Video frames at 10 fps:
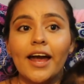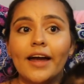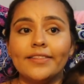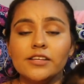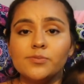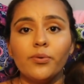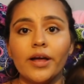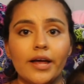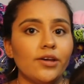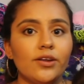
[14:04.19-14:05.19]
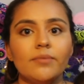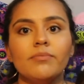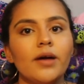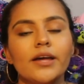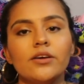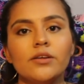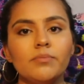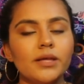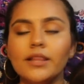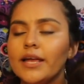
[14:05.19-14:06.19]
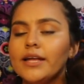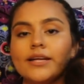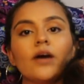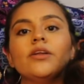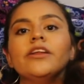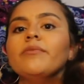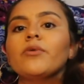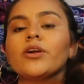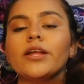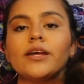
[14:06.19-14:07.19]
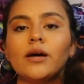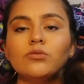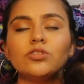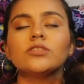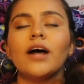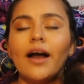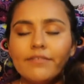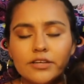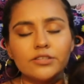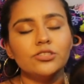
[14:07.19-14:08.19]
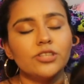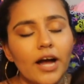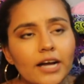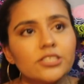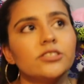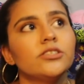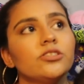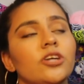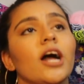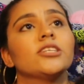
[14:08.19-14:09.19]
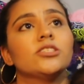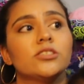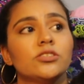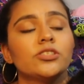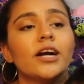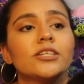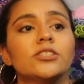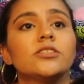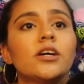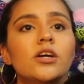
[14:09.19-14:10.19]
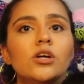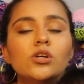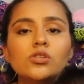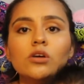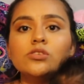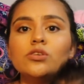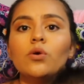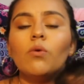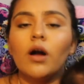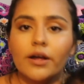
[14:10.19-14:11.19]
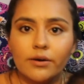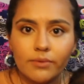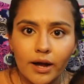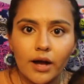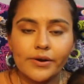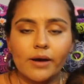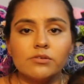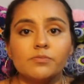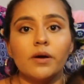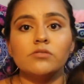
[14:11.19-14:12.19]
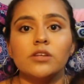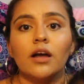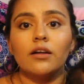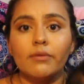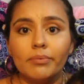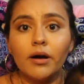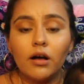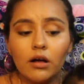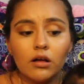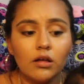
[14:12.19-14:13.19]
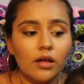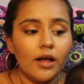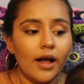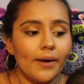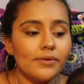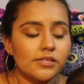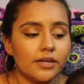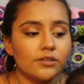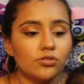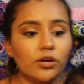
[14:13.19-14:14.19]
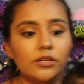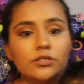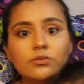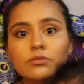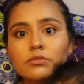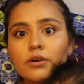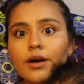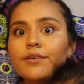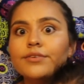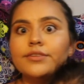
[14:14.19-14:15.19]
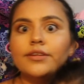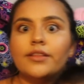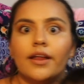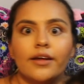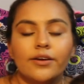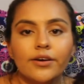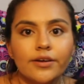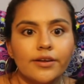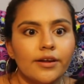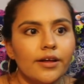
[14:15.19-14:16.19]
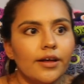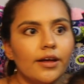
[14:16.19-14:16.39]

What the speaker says: At this point I couldn't be laying down anymore. Like, I was just having contractions and contractions and contractions. So I was, you know, walking around, I was bouncing on a ball, I was like trying to do everything that I could.